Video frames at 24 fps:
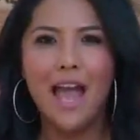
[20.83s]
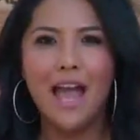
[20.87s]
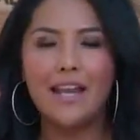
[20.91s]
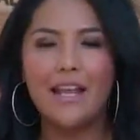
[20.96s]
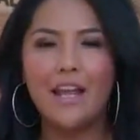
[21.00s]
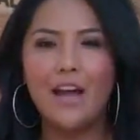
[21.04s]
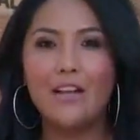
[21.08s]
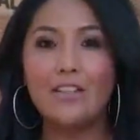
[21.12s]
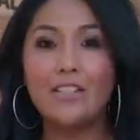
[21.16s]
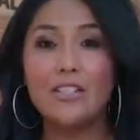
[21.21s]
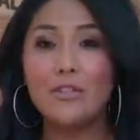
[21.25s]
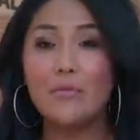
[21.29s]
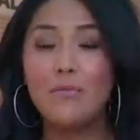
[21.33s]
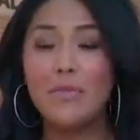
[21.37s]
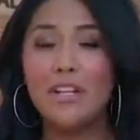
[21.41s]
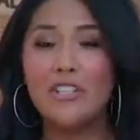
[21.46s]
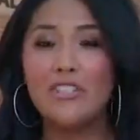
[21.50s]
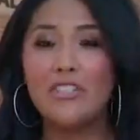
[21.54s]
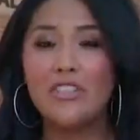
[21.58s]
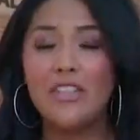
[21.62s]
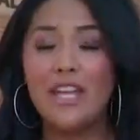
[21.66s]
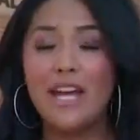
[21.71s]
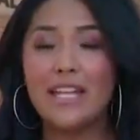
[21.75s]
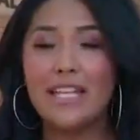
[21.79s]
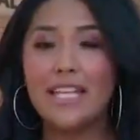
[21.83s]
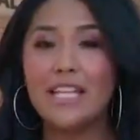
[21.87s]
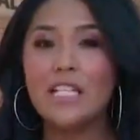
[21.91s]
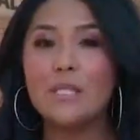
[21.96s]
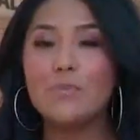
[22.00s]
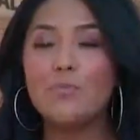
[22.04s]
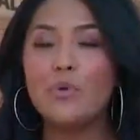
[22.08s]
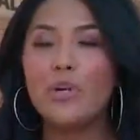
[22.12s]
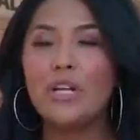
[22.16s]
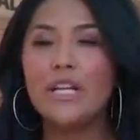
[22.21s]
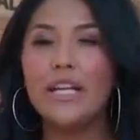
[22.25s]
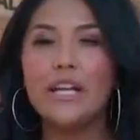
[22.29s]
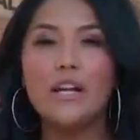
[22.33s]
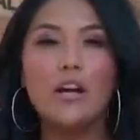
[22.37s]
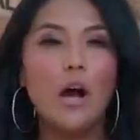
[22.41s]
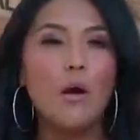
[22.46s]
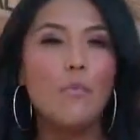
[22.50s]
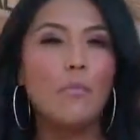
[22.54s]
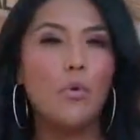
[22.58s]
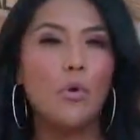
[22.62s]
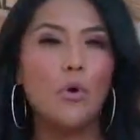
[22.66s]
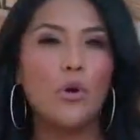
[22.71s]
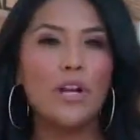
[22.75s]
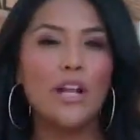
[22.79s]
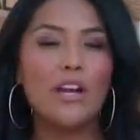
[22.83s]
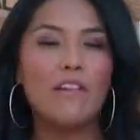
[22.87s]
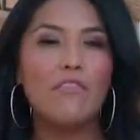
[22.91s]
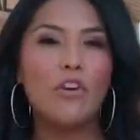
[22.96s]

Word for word: And he also mentioned that he's bringing on board